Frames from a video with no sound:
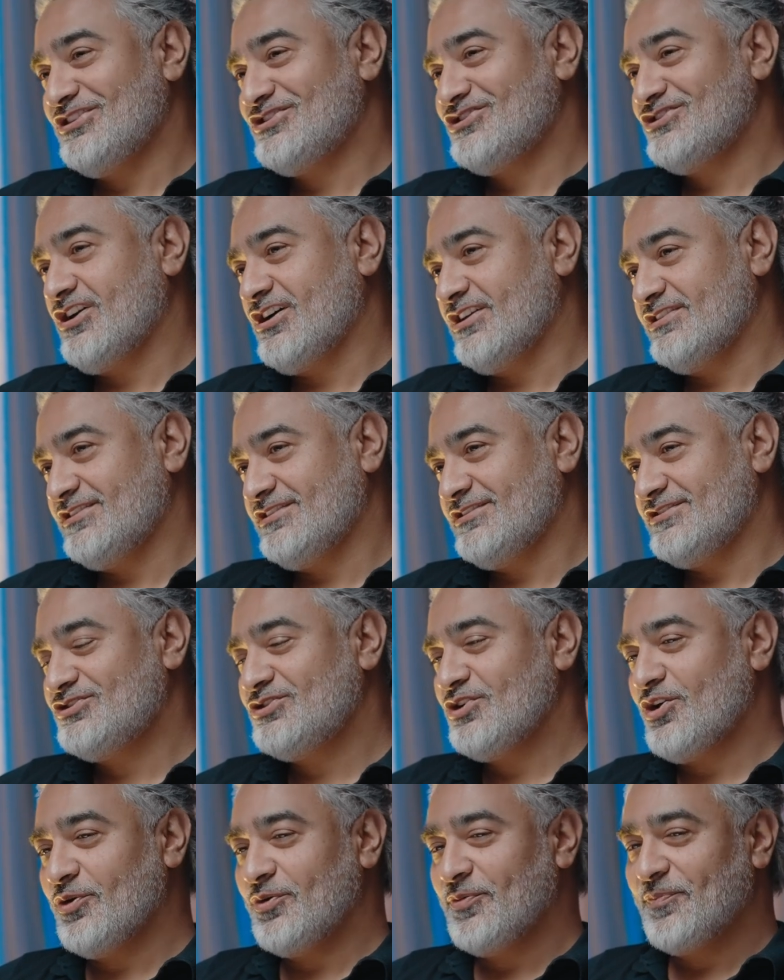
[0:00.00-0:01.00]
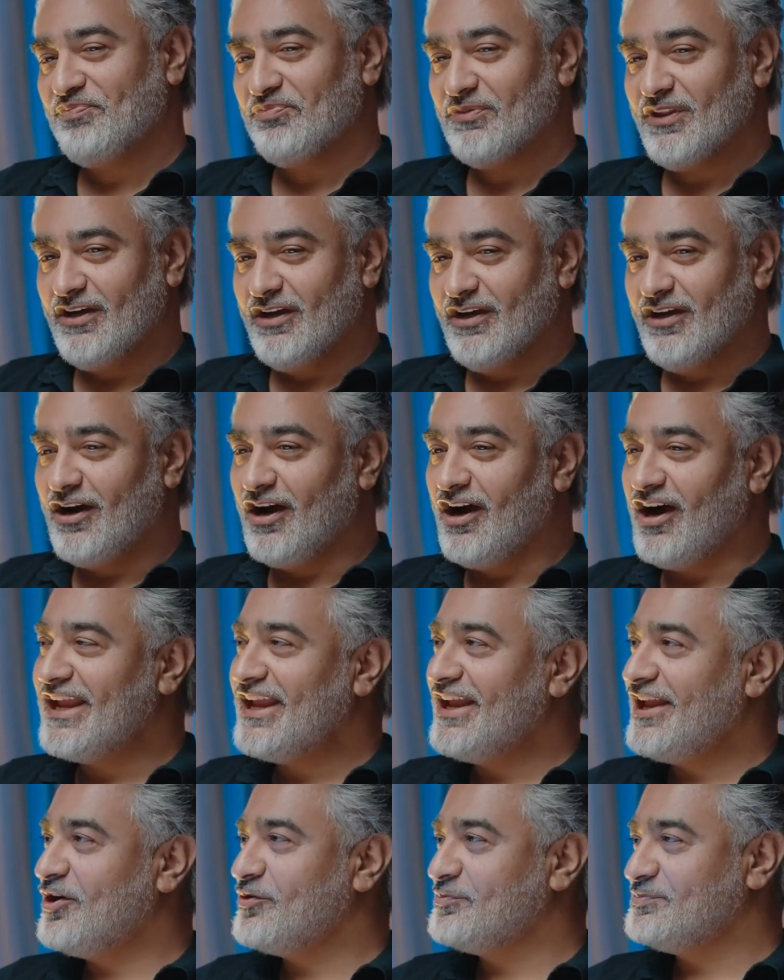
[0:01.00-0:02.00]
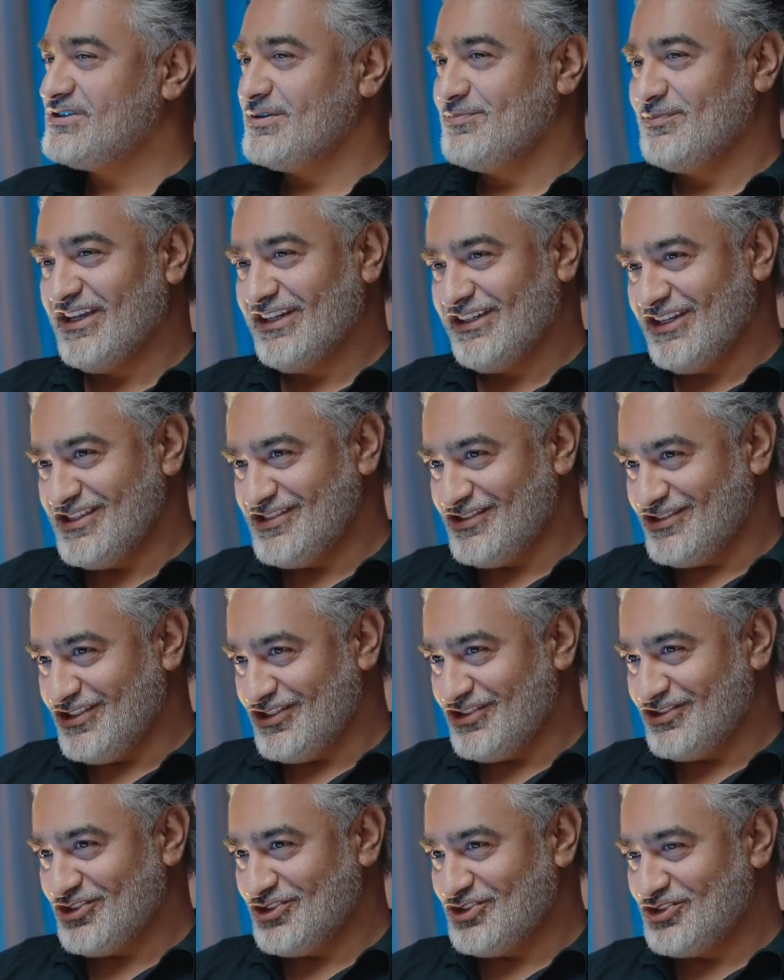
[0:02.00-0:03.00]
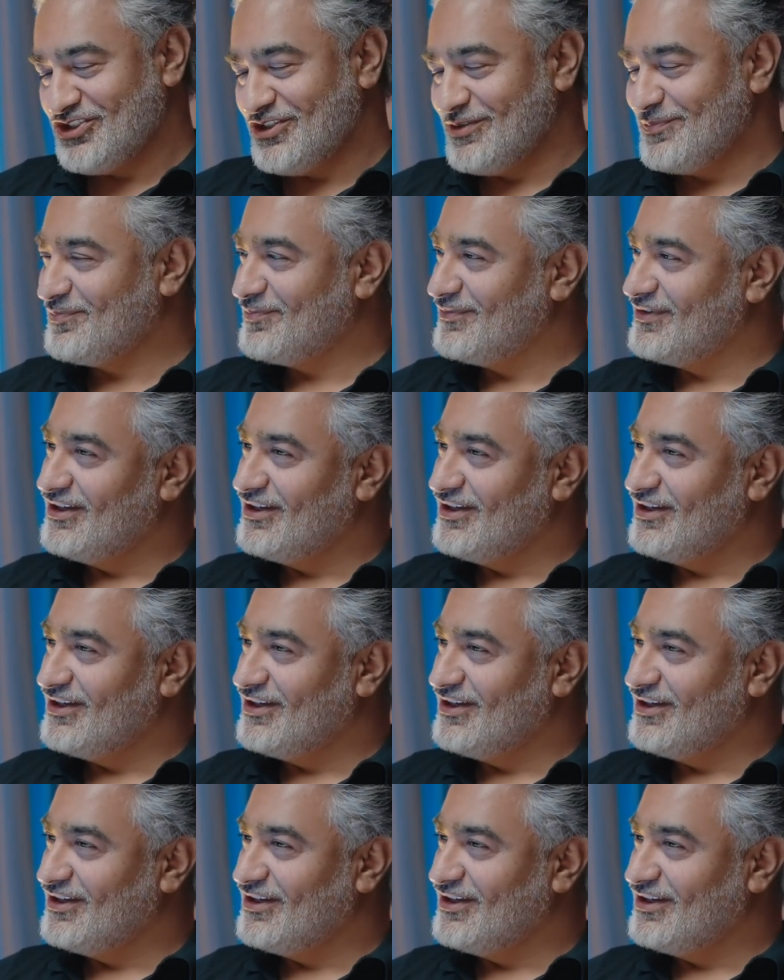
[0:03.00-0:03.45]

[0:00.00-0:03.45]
it started. So I helped him get his citizenship.